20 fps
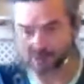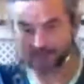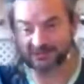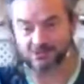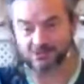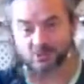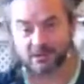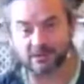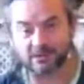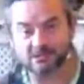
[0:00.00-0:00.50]
to
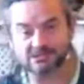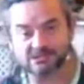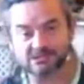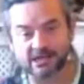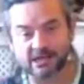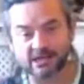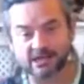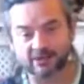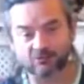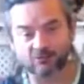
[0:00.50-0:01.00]

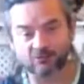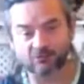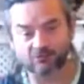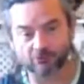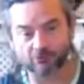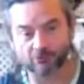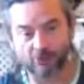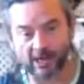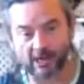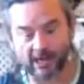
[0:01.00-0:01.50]
understand through
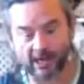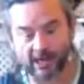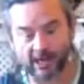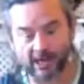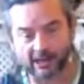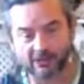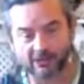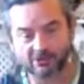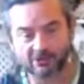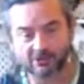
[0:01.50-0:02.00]
the
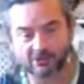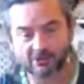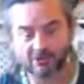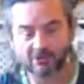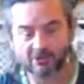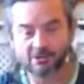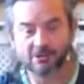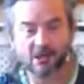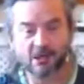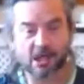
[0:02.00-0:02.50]
head
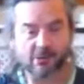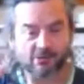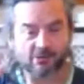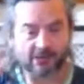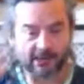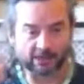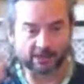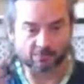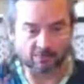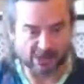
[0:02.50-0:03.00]
and then
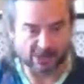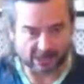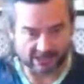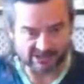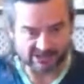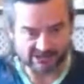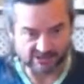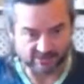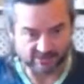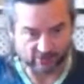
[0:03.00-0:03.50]
apply to
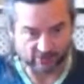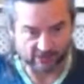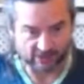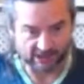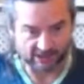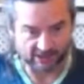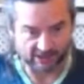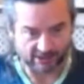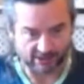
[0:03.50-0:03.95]
the body.